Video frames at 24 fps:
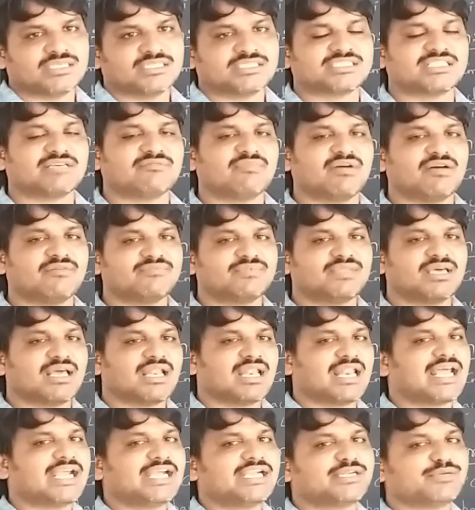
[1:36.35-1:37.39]
Some of the
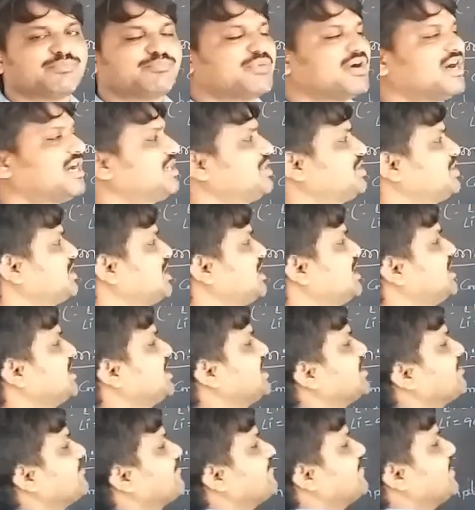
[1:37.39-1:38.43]
light
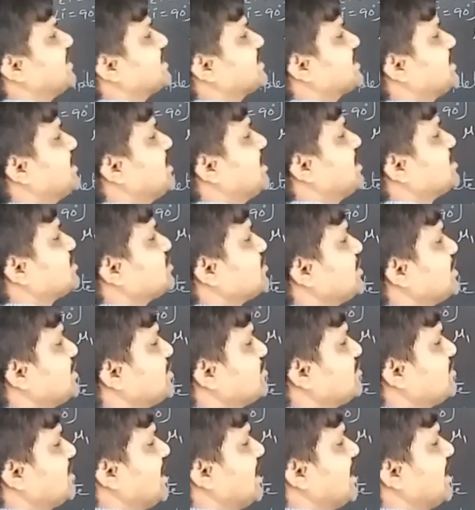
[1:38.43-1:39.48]
partially reflected also
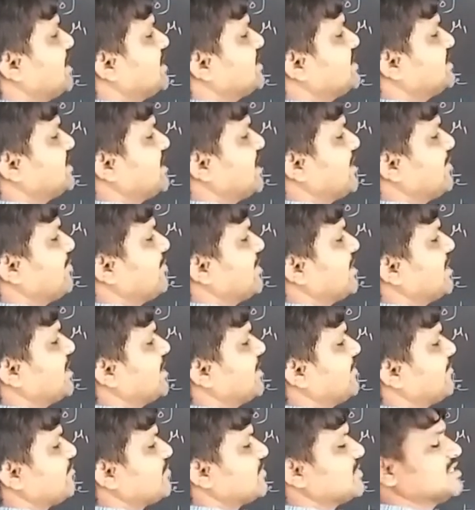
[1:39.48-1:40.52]
into the same
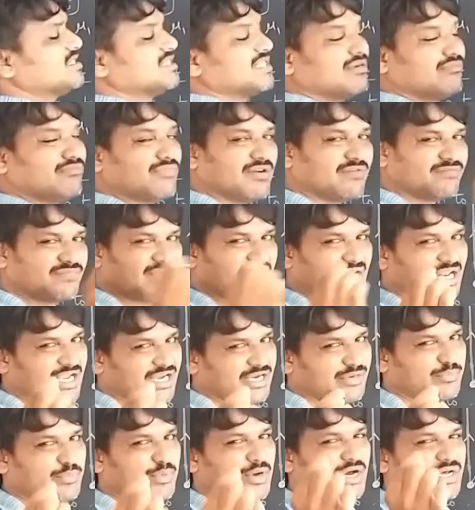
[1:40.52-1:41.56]
medium. Some of the
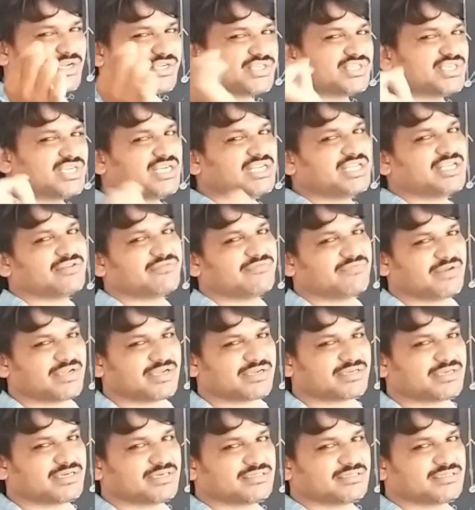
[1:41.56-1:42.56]
light partially reflected